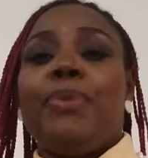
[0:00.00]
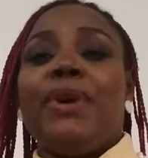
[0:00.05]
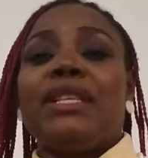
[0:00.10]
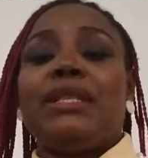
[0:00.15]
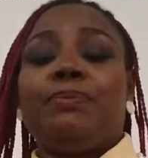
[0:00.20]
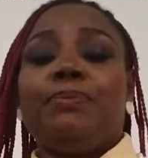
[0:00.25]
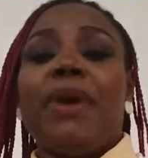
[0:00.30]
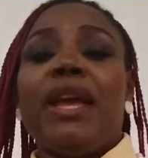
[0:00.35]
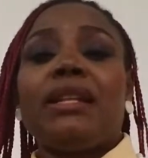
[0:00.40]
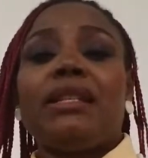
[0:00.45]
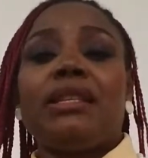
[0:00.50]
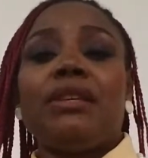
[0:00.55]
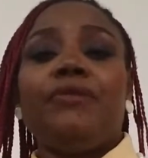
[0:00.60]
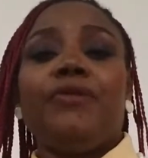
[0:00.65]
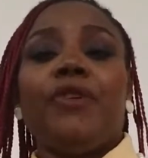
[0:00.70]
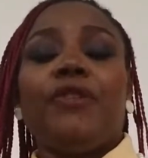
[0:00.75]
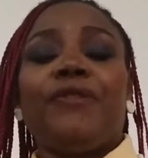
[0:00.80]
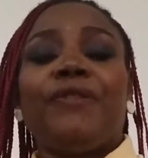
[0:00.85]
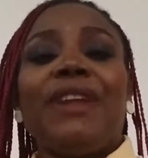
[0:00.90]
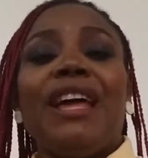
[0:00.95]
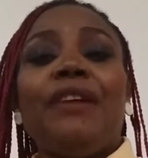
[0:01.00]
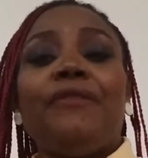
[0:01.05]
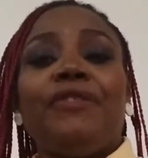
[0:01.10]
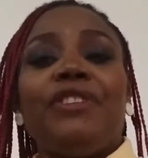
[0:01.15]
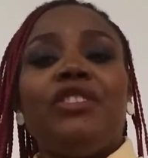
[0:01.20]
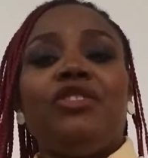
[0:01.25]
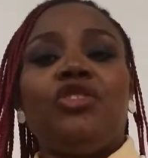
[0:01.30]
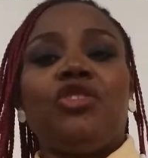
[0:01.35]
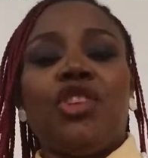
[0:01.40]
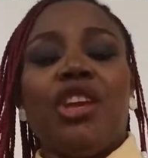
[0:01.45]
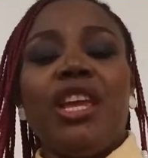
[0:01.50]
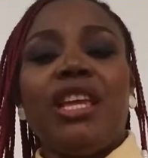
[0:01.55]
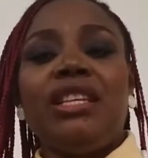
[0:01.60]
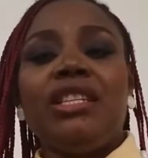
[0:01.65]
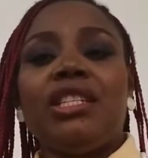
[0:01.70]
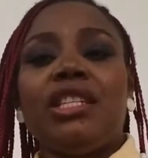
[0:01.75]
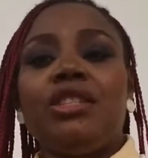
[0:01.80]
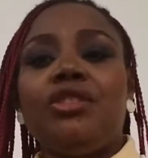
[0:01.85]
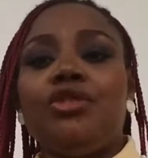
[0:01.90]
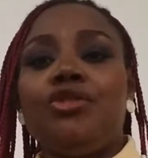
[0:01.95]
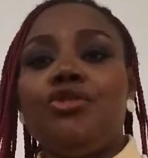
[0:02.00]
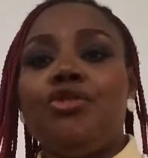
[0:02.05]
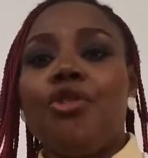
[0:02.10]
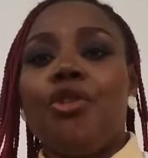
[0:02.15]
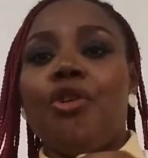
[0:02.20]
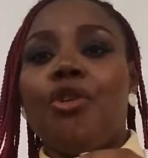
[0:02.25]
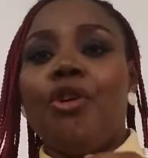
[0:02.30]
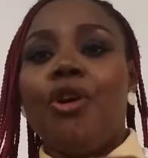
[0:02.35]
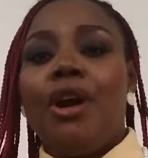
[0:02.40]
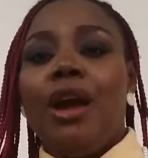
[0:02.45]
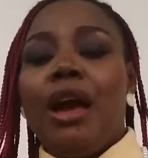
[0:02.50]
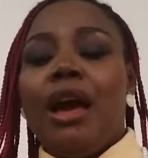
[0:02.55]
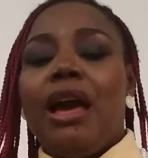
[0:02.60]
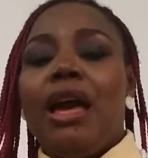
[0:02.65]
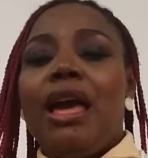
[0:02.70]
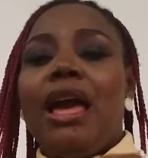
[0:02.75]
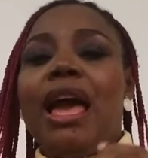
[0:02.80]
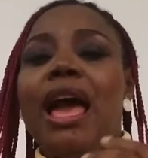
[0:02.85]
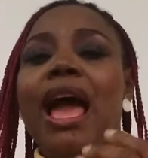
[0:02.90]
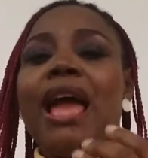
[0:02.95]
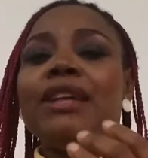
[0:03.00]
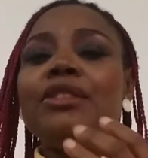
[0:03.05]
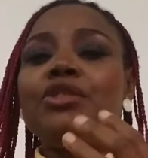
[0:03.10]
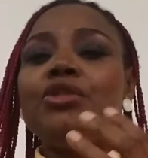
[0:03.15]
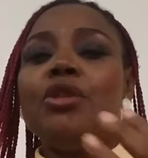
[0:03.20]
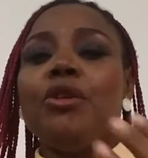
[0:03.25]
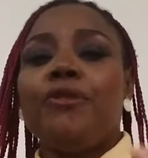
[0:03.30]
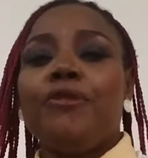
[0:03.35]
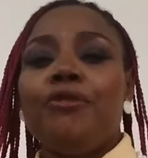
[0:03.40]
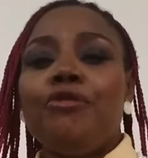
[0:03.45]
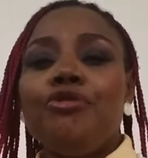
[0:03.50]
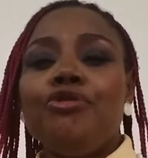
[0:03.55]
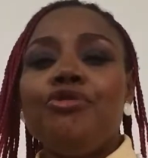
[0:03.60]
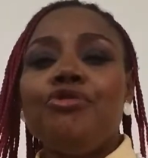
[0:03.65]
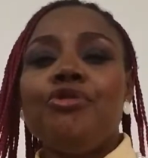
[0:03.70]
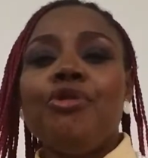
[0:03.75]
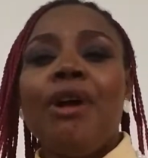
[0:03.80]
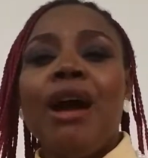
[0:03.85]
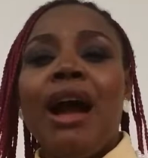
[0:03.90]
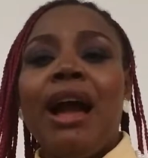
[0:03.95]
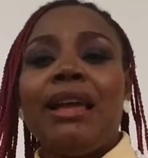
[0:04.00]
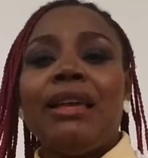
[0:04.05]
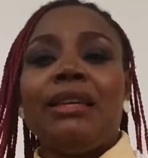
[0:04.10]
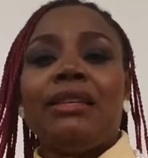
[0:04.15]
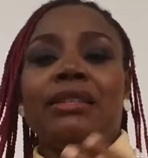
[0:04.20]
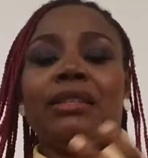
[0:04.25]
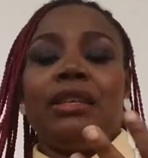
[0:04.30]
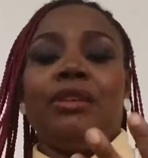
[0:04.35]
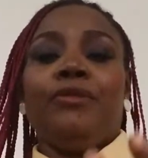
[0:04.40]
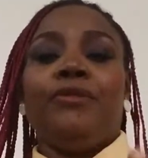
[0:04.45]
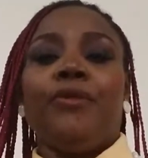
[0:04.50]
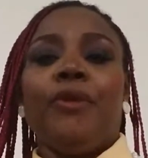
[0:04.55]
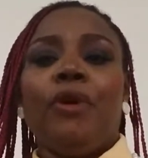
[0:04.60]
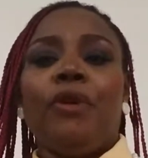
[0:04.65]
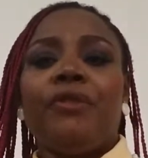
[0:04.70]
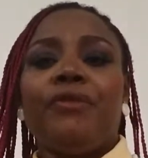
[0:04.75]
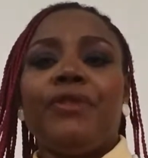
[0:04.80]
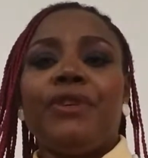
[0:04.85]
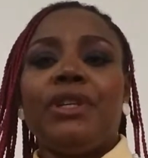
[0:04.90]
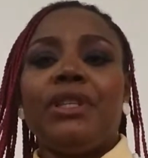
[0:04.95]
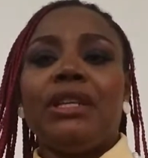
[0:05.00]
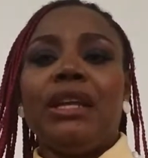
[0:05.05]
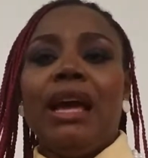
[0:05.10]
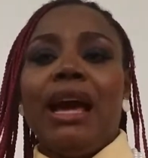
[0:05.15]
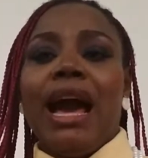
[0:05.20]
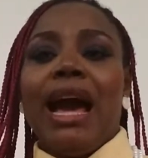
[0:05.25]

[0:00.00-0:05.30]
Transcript: perspective of life is changing, your uh, idea of who you are is evolving,